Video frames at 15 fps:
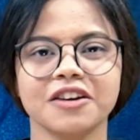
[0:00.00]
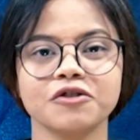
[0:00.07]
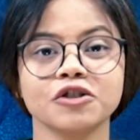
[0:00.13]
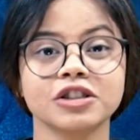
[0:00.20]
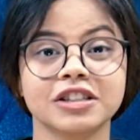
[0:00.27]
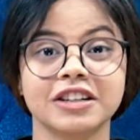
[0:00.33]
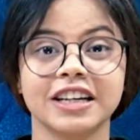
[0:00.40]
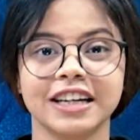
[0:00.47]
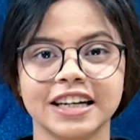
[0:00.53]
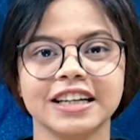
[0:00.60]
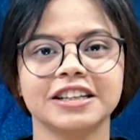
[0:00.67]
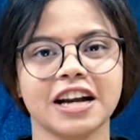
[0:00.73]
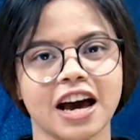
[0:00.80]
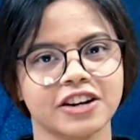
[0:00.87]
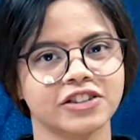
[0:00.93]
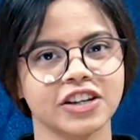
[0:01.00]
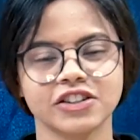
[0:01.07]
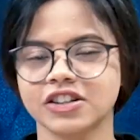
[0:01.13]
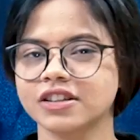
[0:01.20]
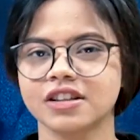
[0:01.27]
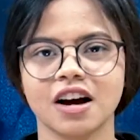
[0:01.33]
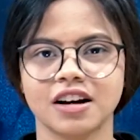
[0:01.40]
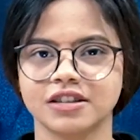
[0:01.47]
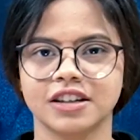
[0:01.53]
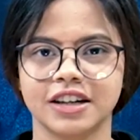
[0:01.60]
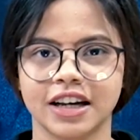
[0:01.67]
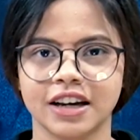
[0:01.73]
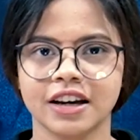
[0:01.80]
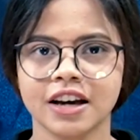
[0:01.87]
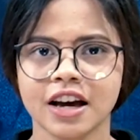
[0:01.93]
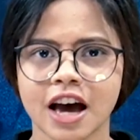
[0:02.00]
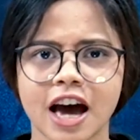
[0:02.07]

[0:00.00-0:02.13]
was reading taxation the other day,